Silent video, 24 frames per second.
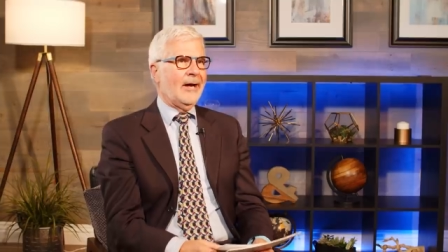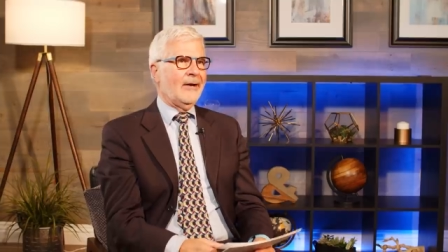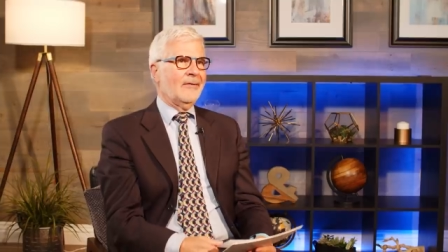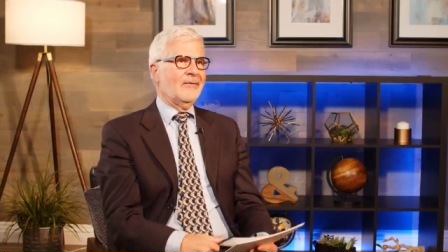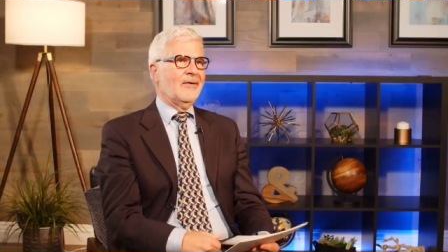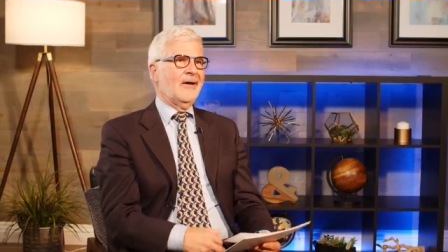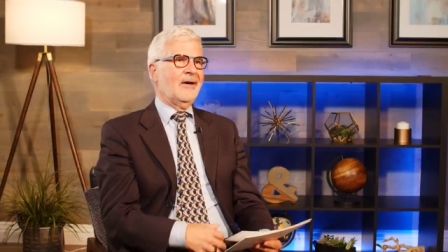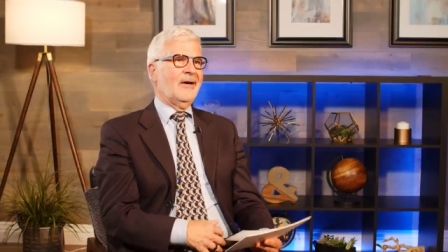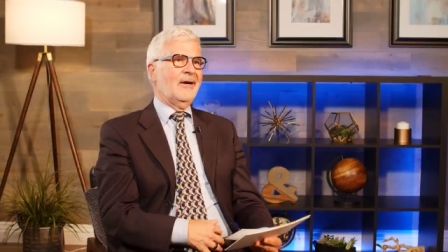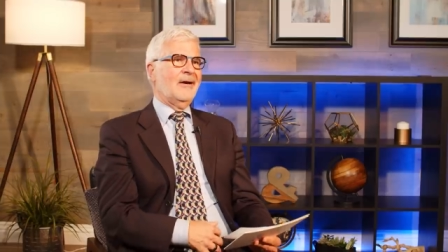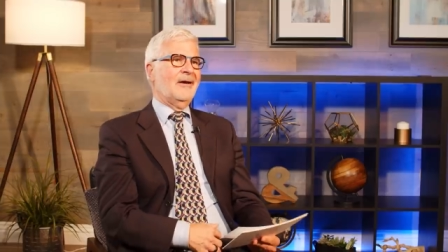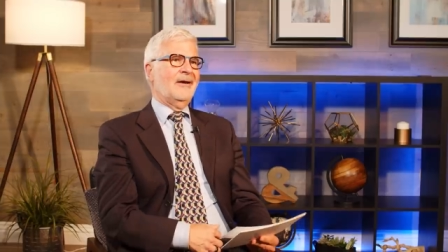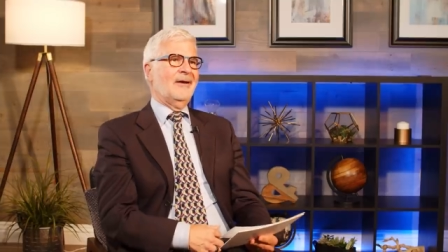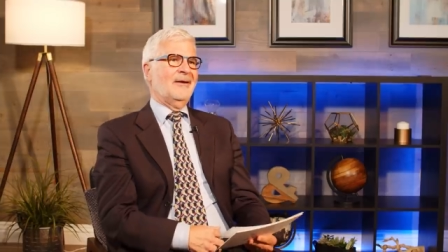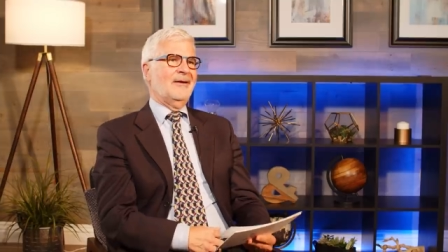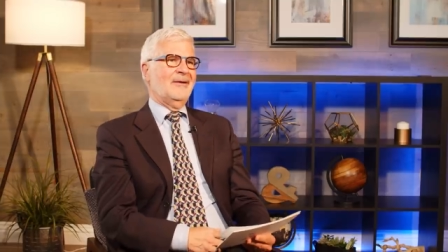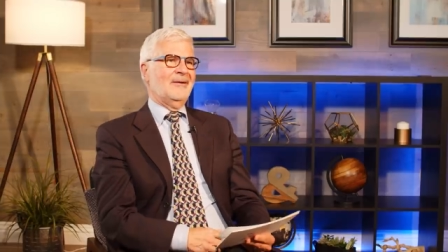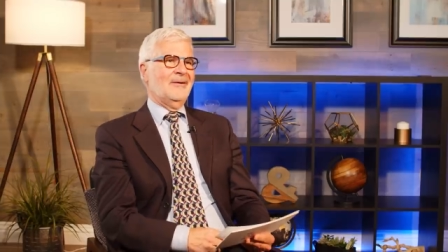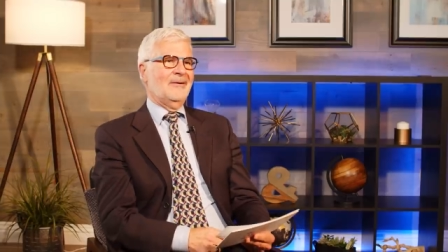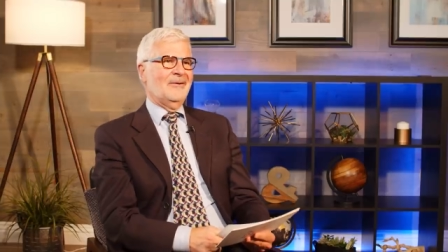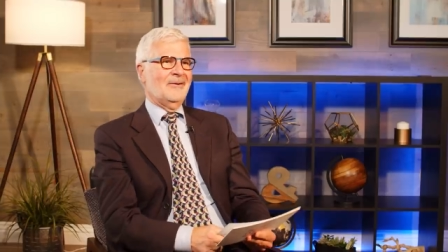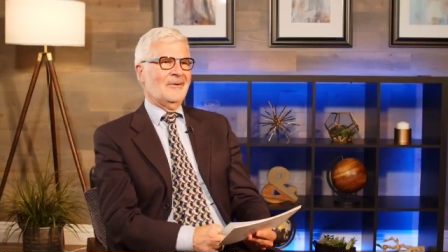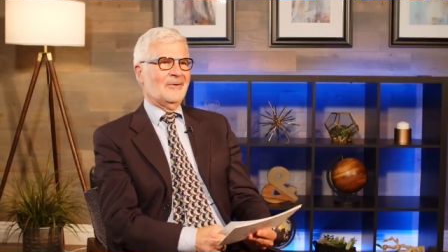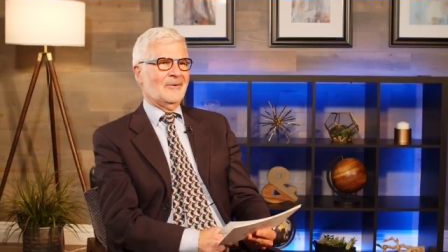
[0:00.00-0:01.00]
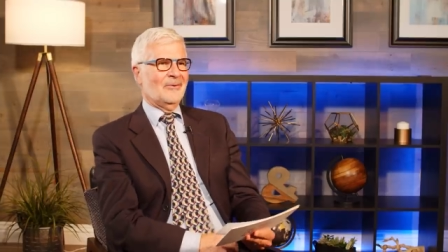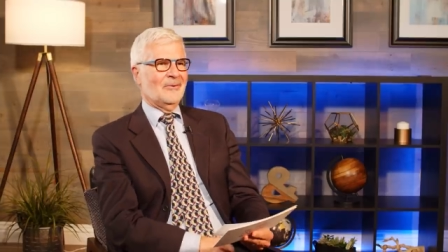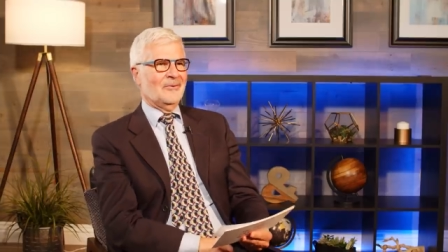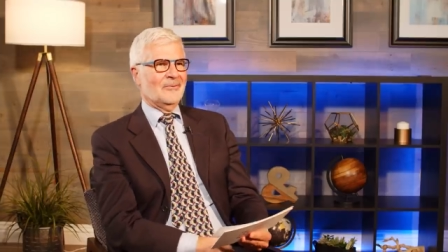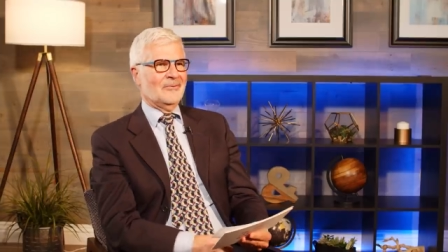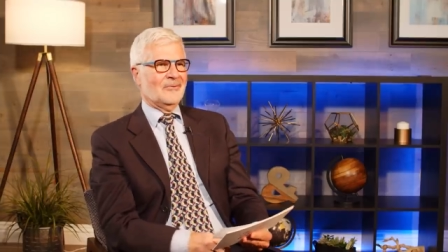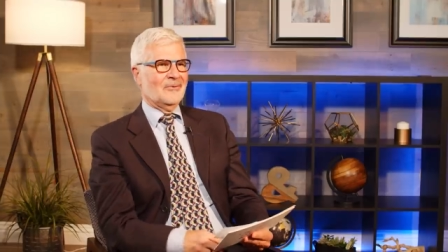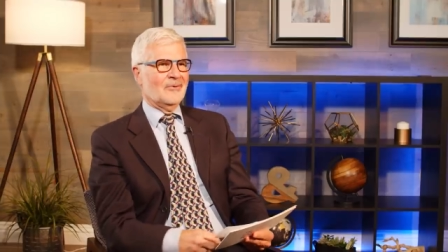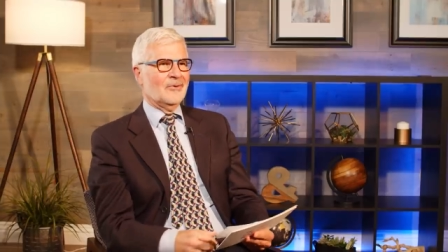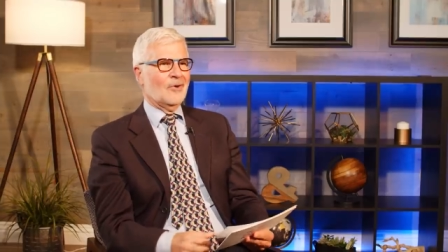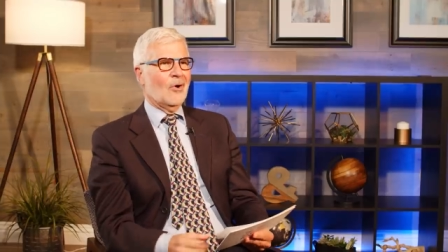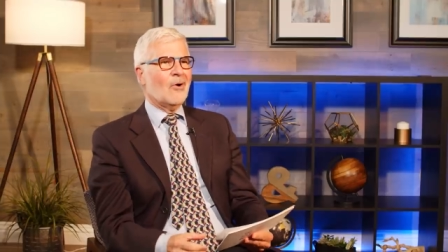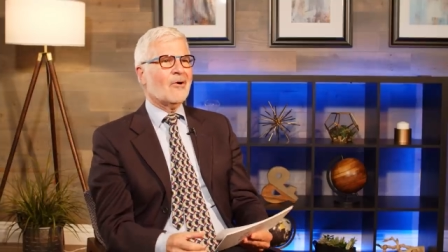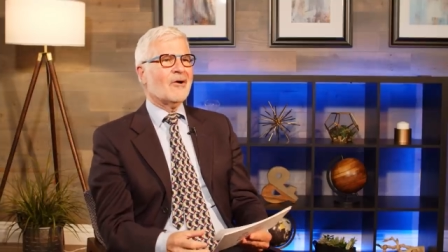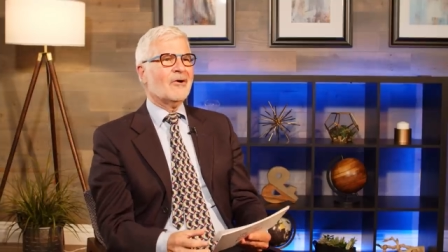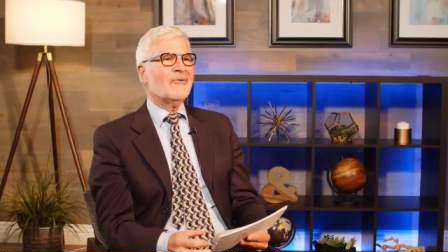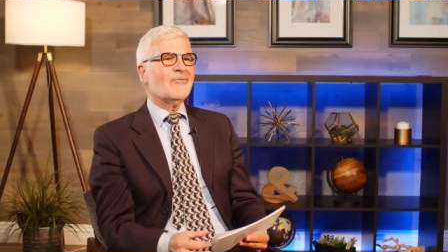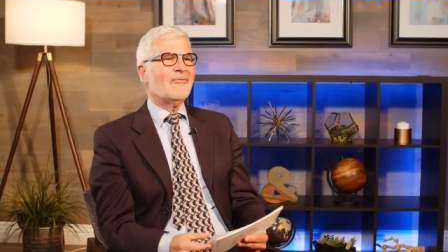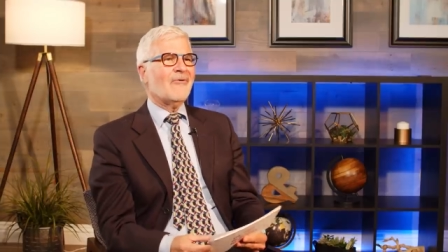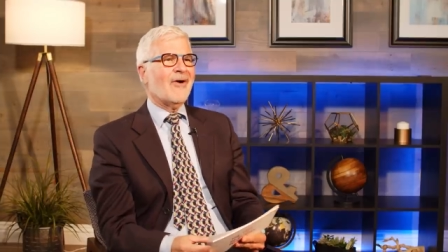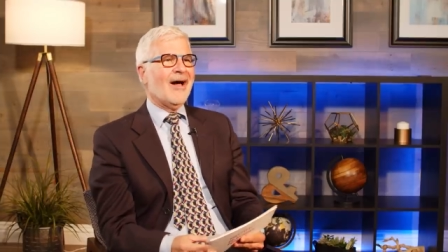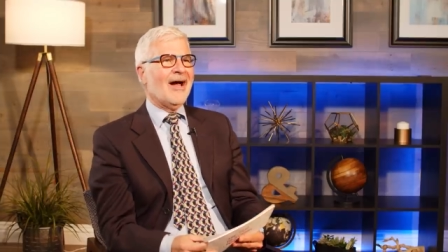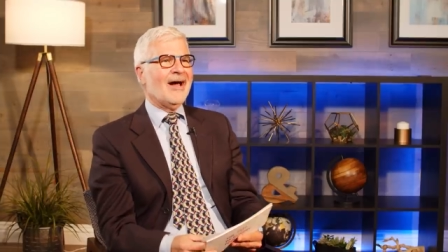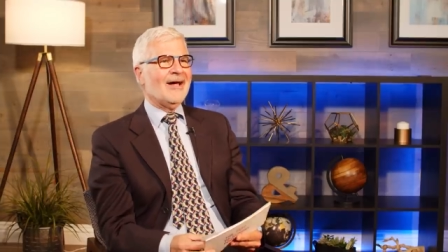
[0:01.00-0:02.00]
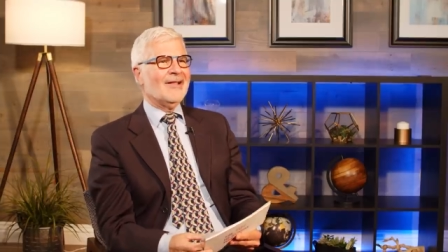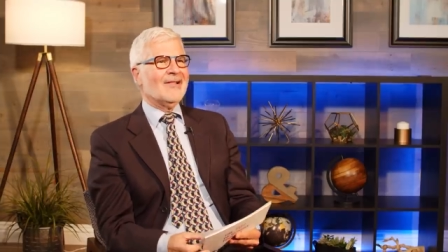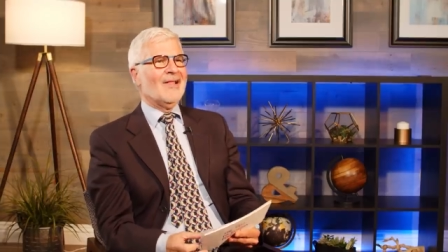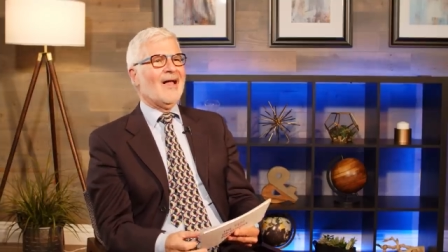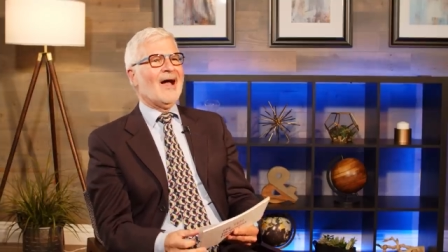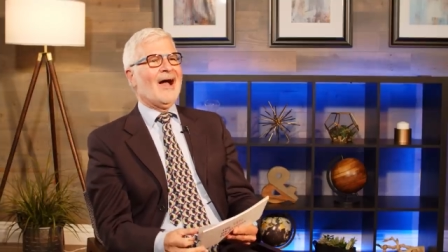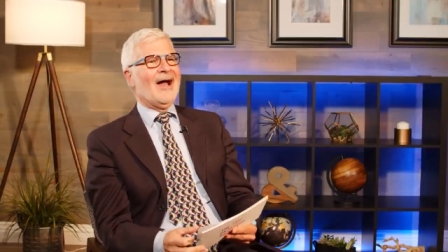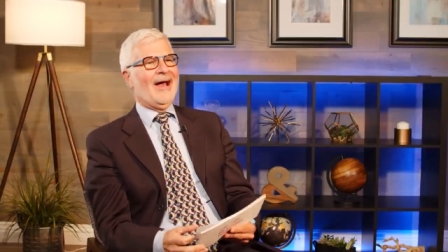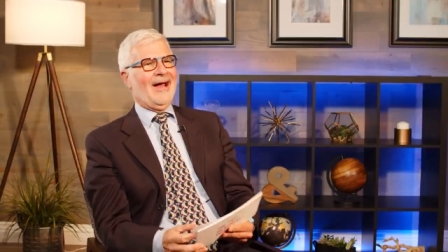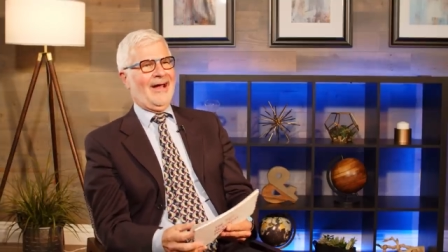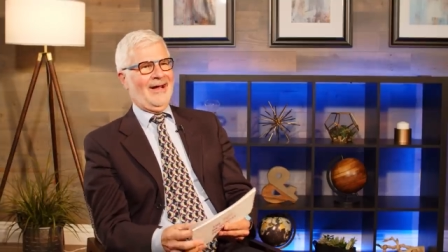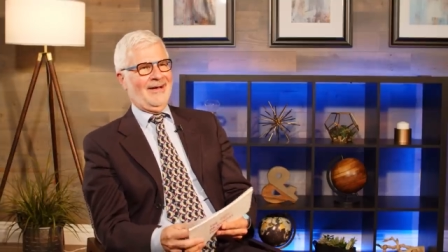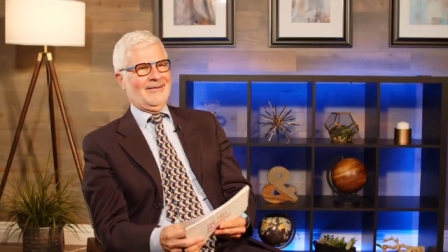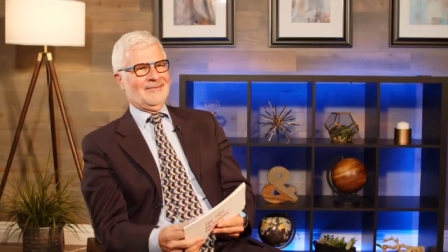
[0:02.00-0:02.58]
They, you know, glorify lying.